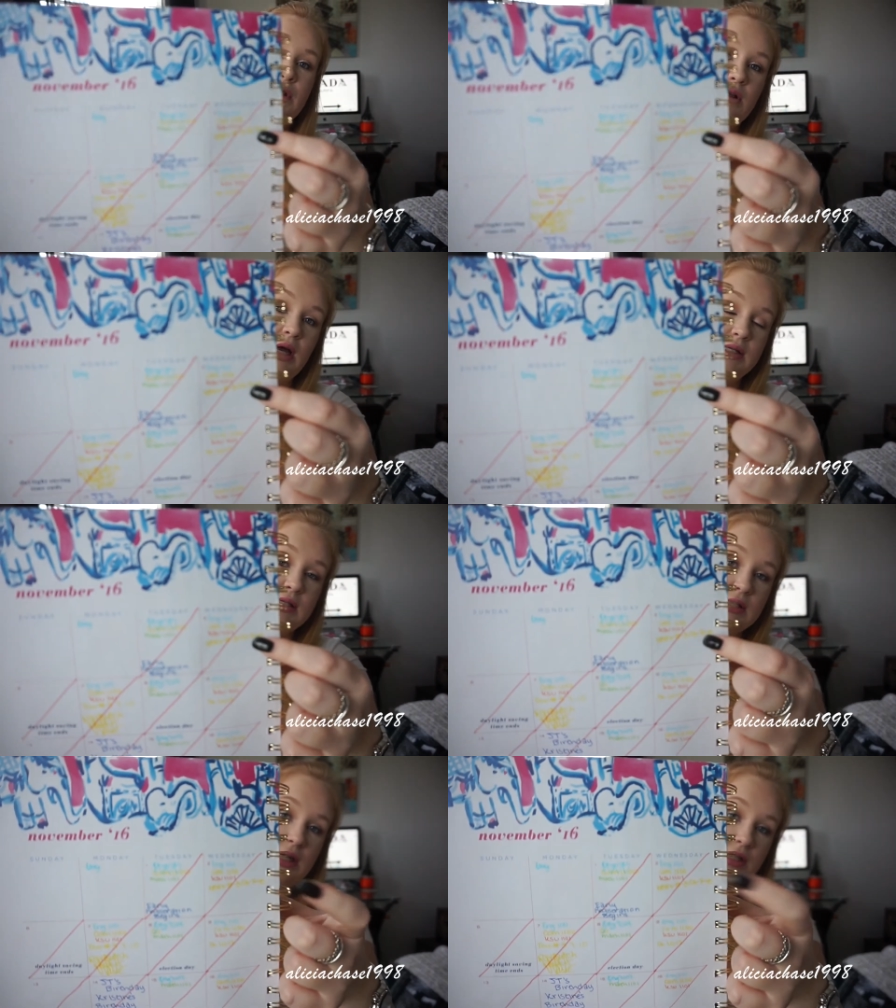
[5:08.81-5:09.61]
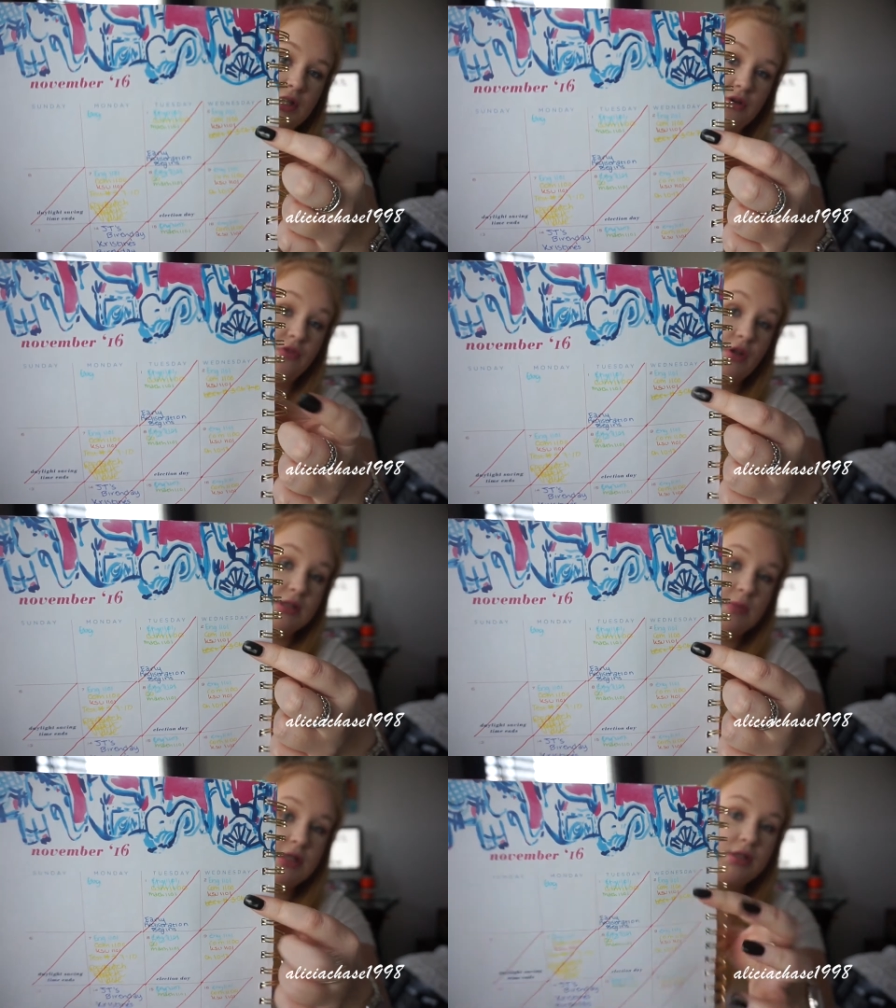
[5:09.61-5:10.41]
the classes that I took fall
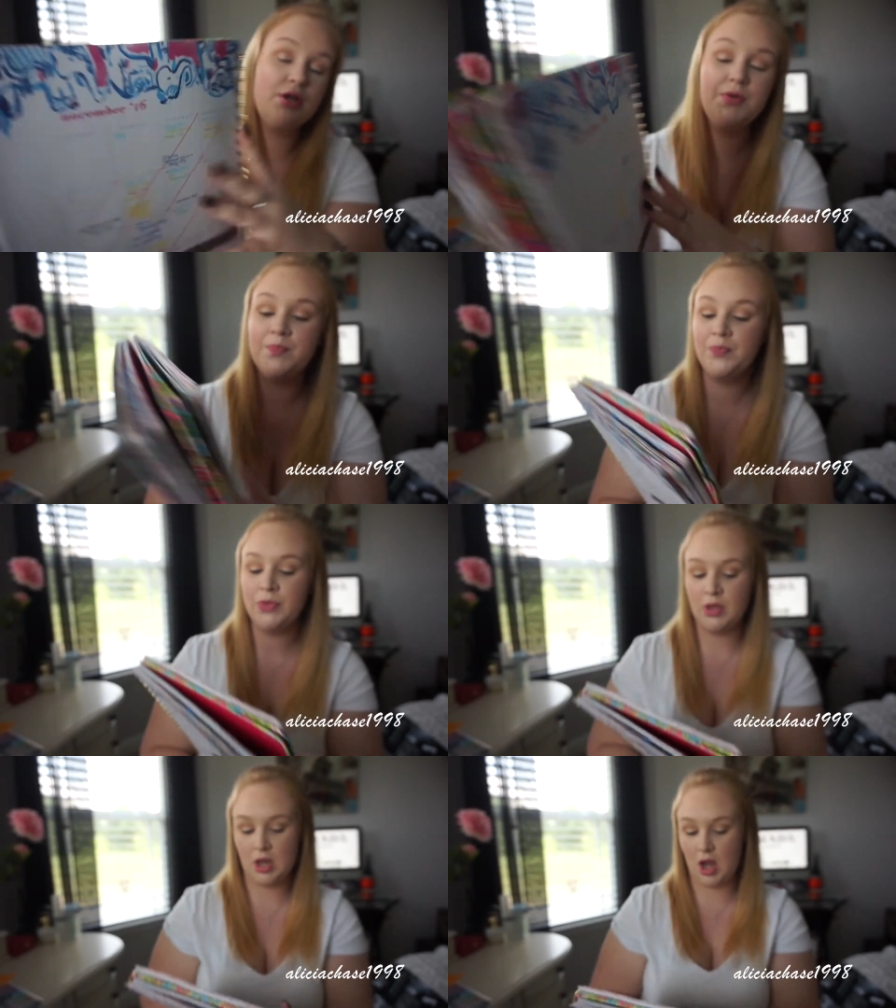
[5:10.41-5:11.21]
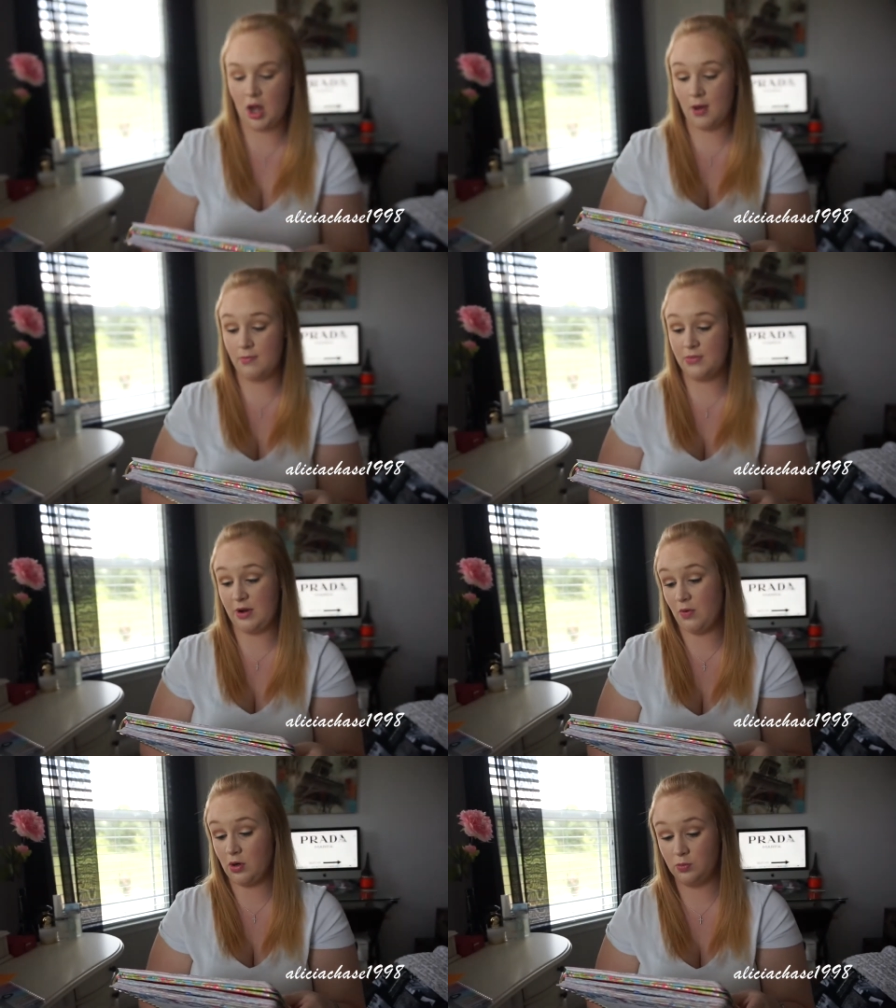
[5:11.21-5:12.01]
semester
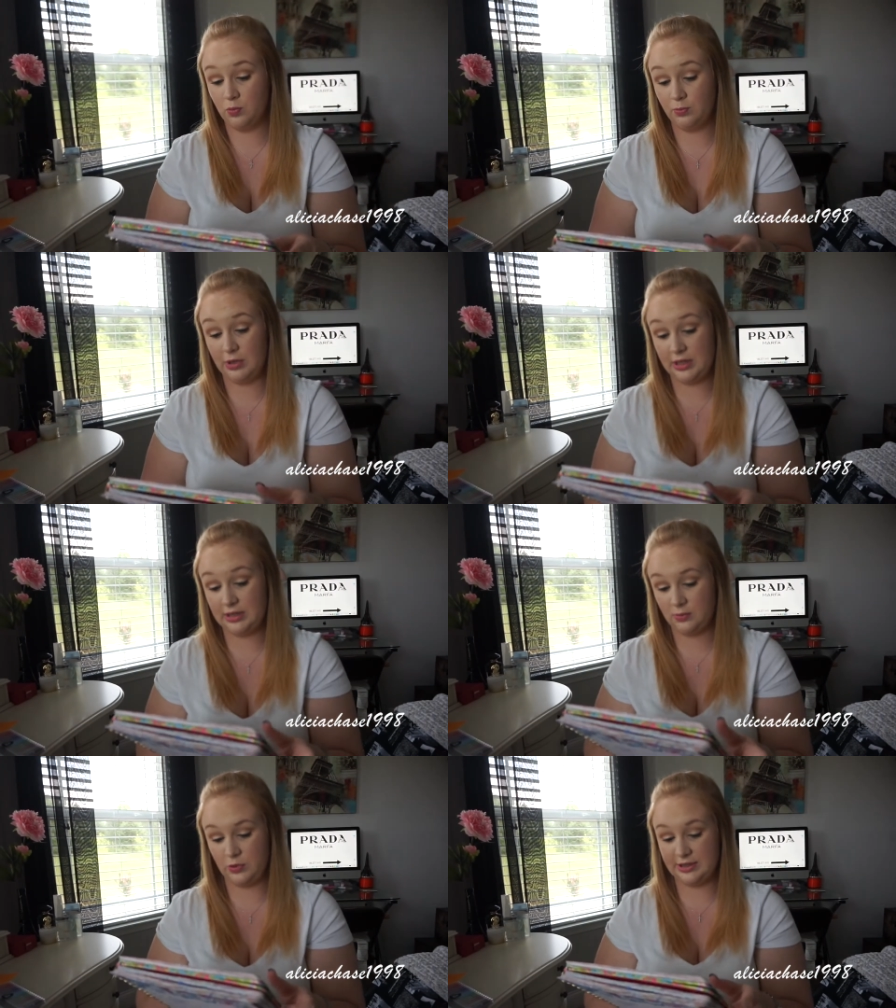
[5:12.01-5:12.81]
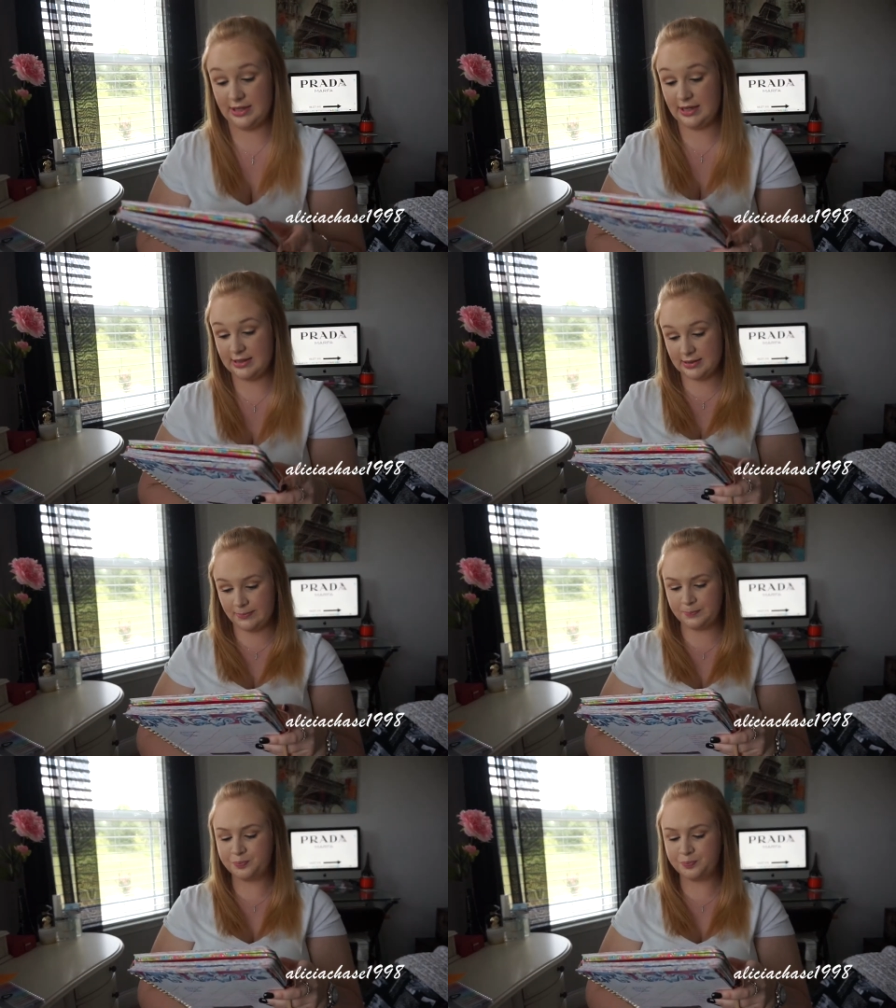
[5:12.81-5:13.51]
that were on Mondays and Wednesdays.